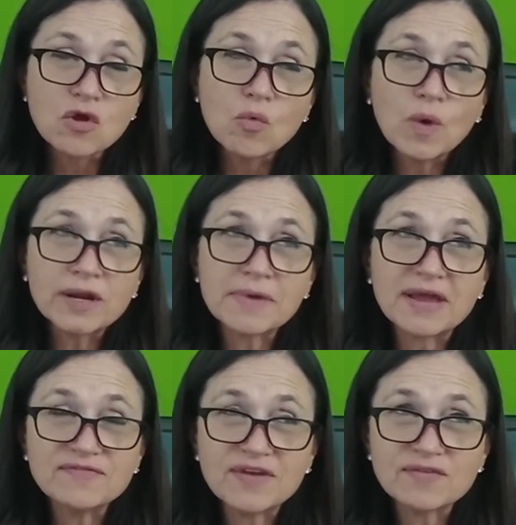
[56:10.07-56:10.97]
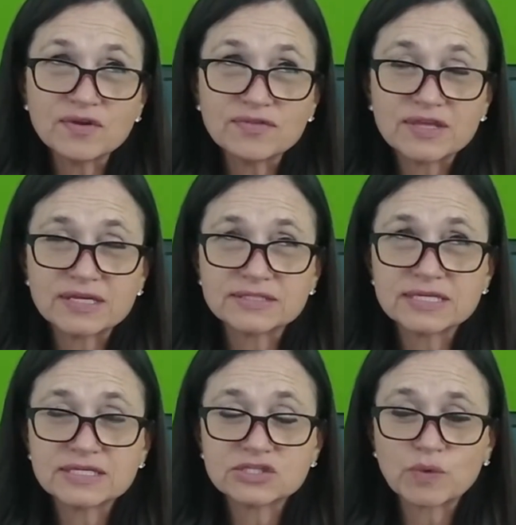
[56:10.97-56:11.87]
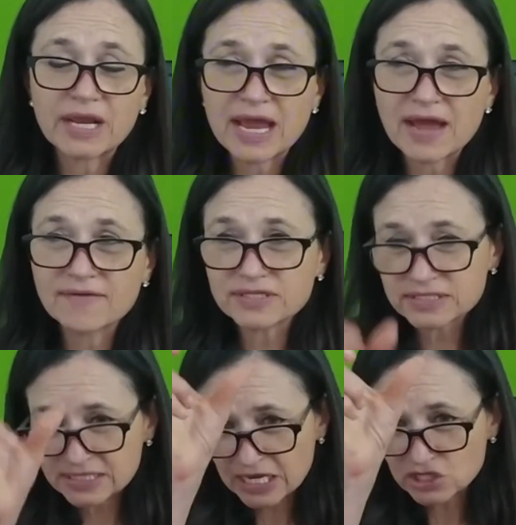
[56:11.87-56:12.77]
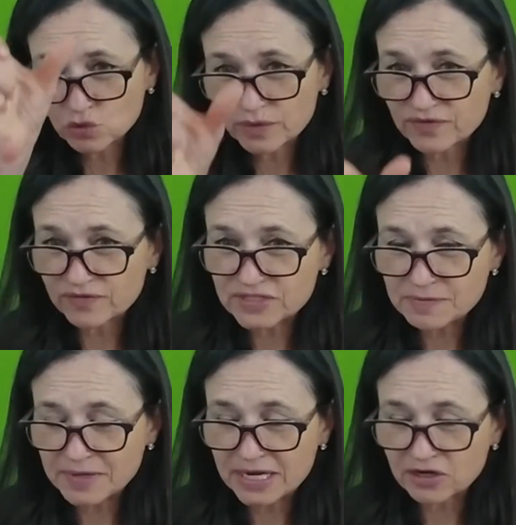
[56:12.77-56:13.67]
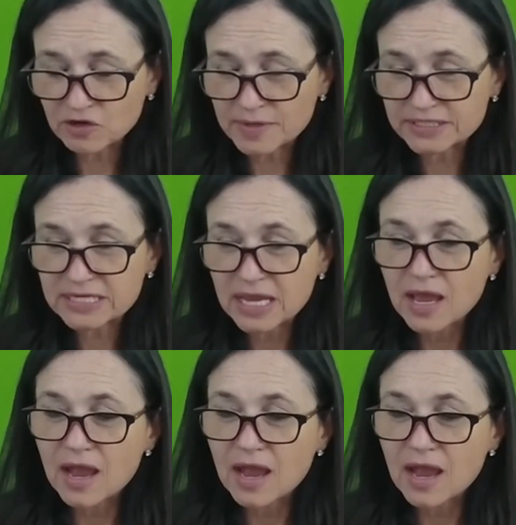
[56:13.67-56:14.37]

One of my favorite things is when I have a schedule with 15-minute increments,